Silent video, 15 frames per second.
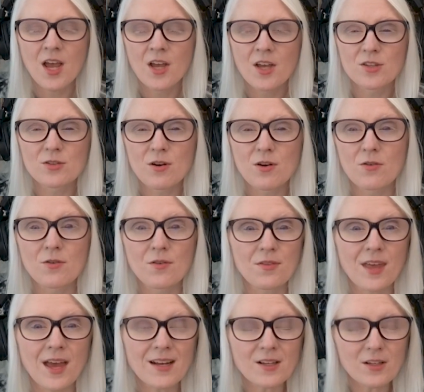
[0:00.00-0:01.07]
So
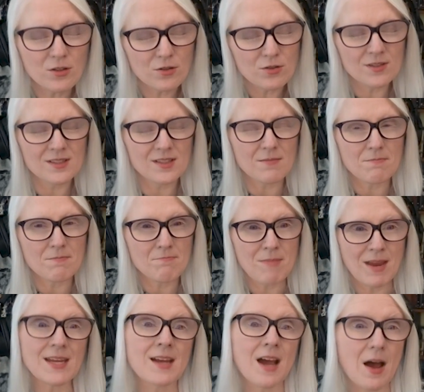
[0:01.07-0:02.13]
that includes
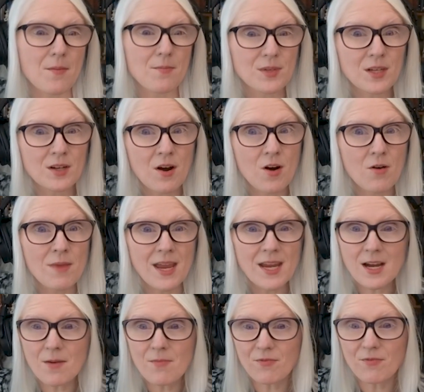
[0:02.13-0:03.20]
makeup. You know,
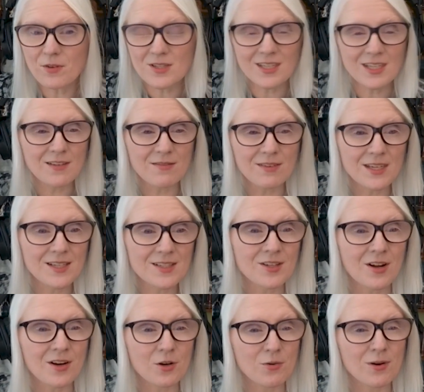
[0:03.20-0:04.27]
makeup for TV is
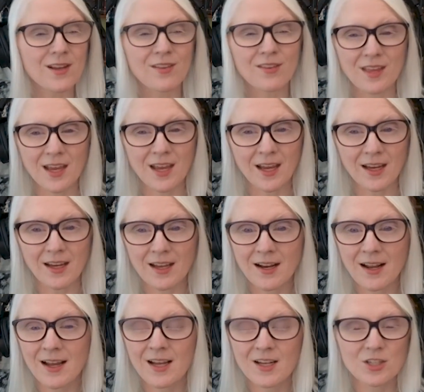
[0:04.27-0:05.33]
not a quick thing. And
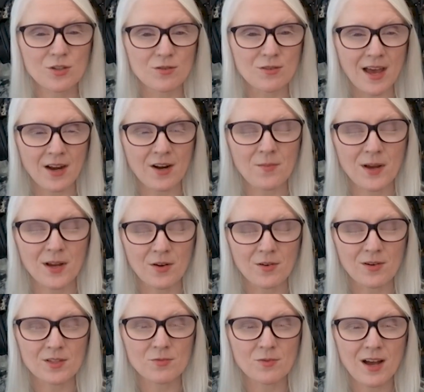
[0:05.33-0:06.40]
I had to do that on my
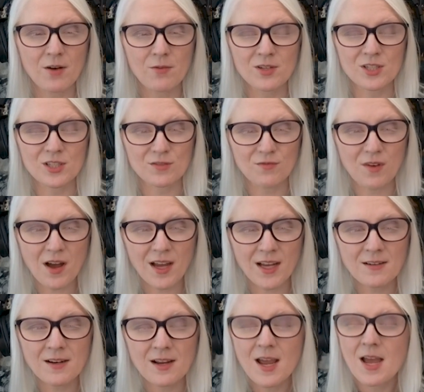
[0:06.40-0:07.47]
own as well, which is
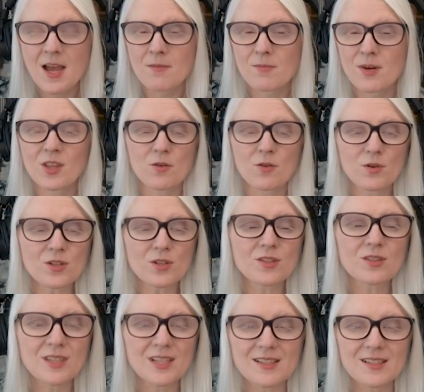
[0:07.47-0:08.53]
fine. But there were
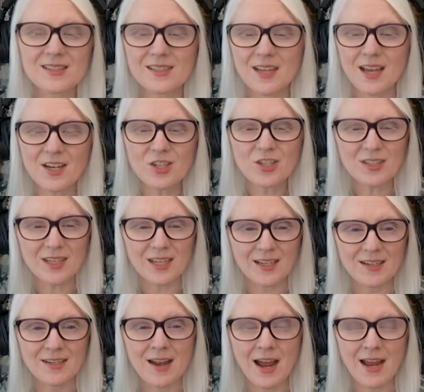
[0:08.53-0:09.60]
these
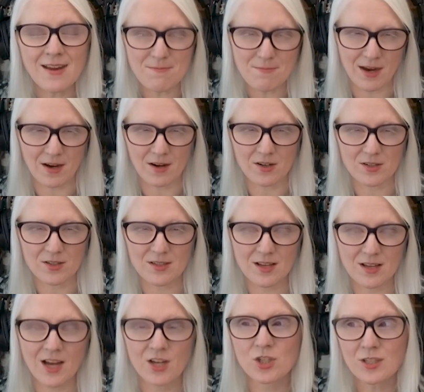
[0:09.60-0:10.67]
scheduling
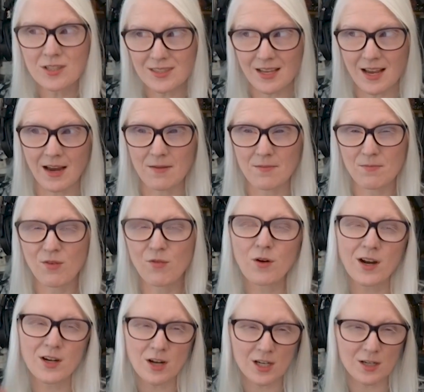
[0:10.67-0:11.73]
nightmares. I should say, before
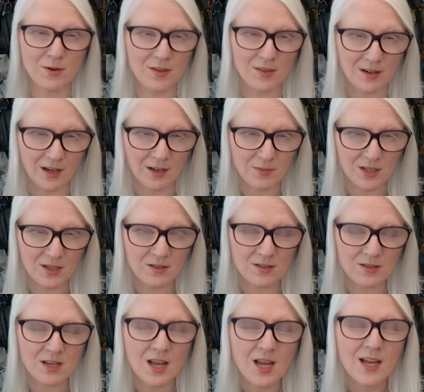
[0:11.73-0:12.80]
I talk about the nightmares,